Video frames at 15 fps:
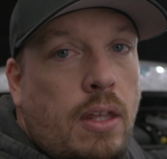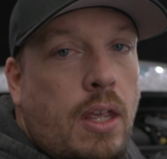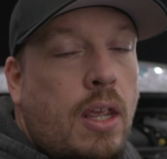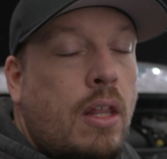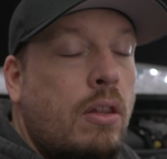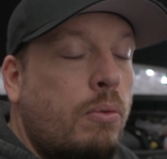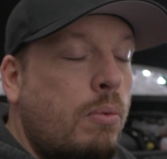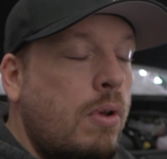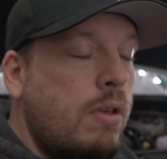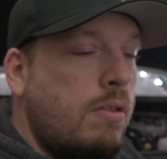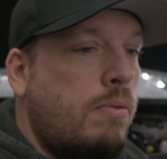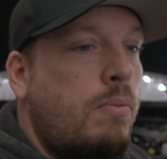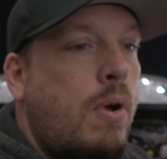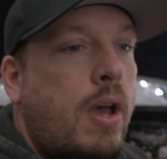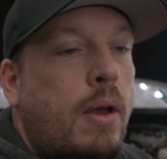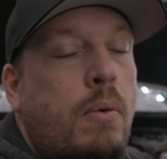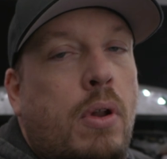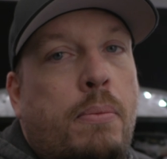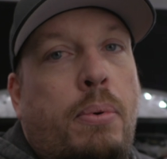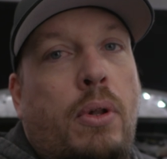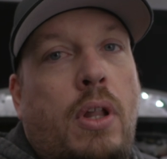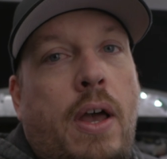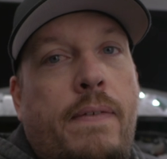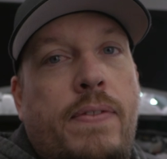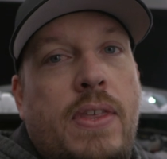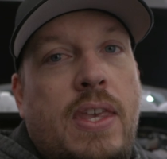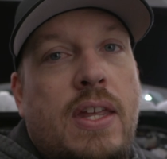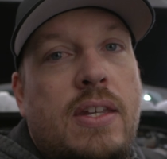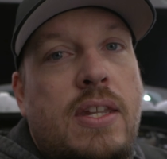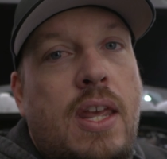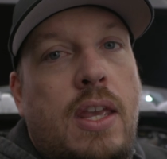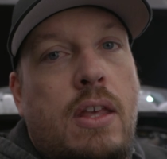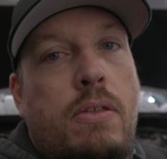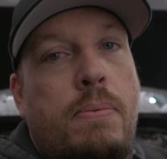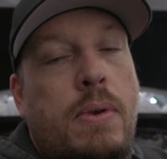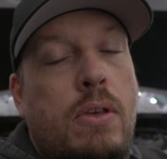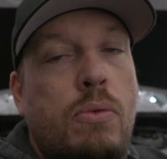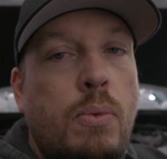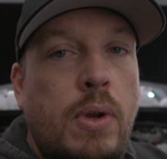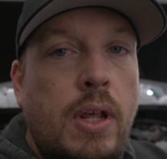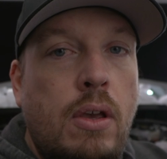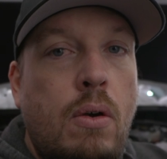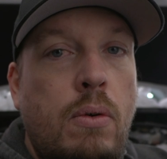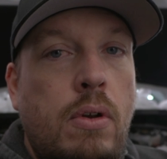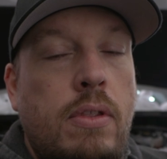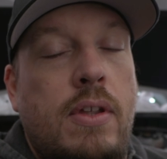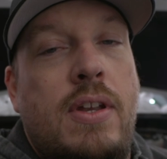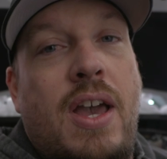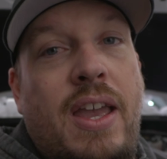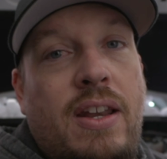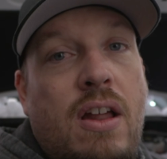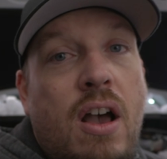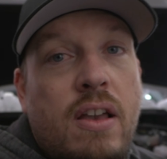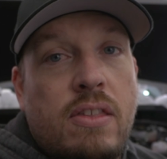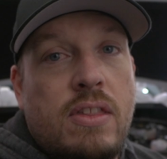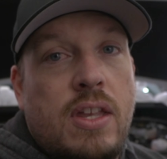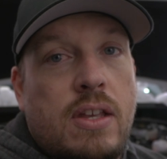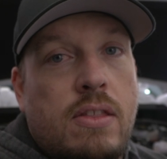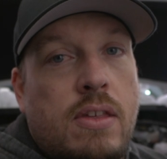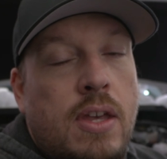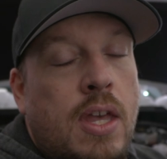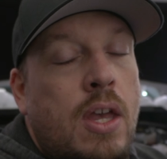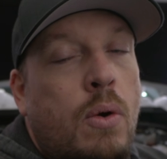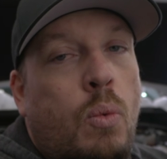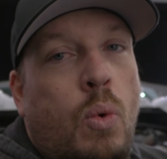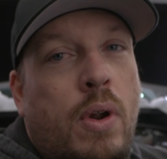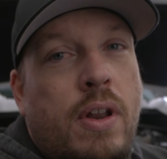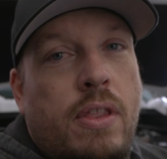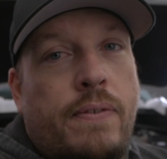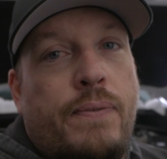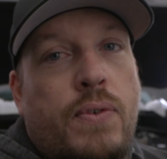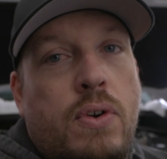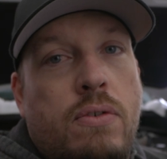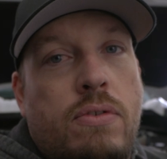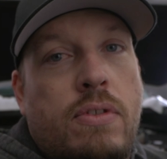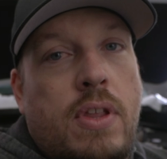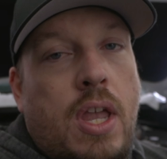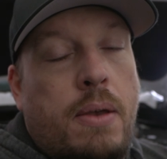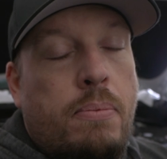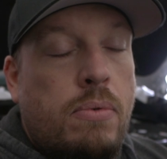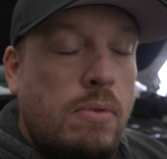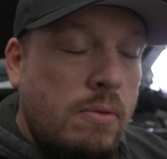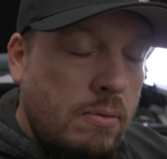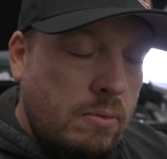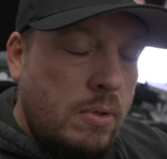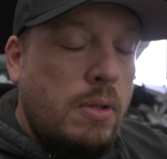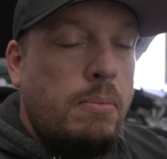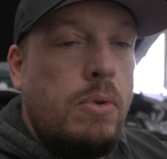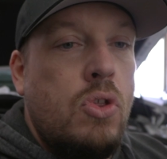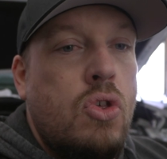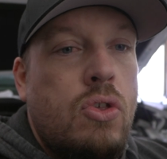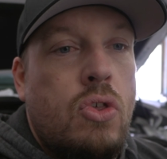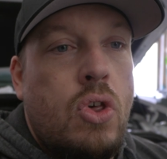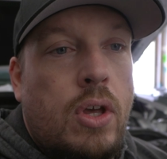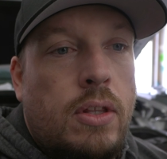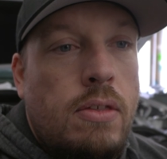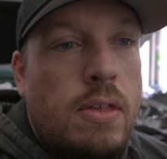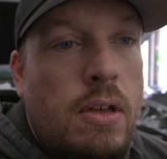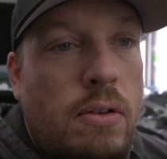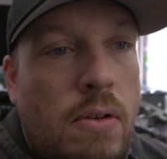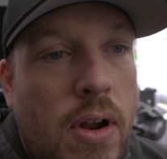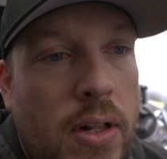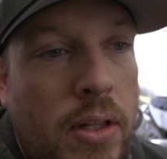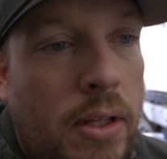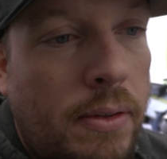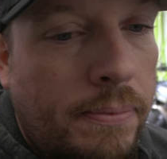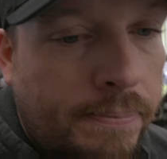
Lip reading: And the reason why I want to pull off the intake is because when I go into the diagnostics, one of the first steps, well, let me just check this out directly.